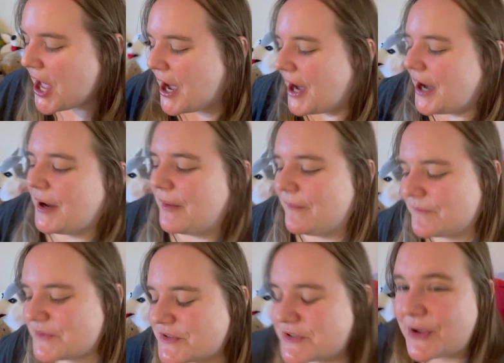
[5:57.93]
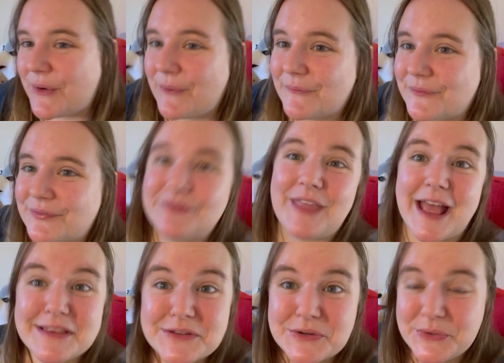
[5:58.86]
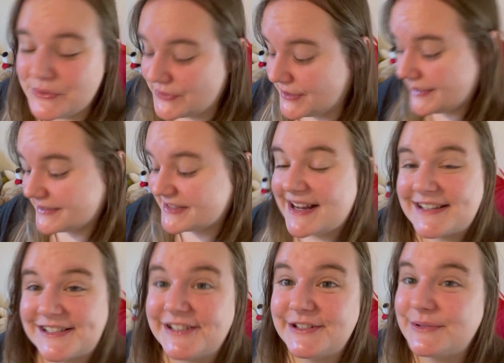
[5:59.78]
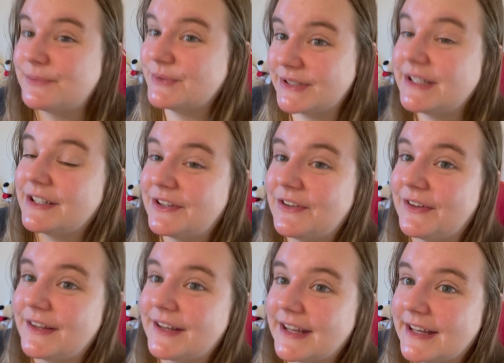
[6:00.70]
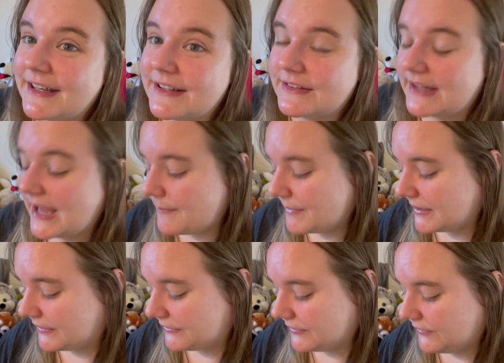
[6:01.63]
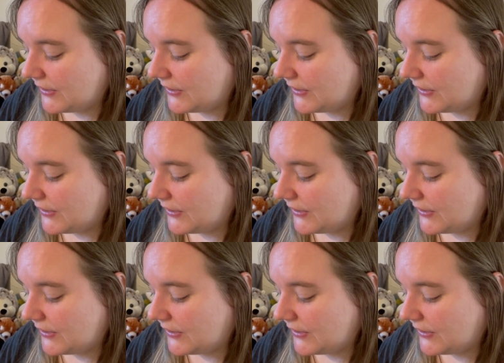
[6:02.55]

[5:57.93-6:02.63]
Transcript: Um, so. That's cool, and it's actually really good, and it came at a good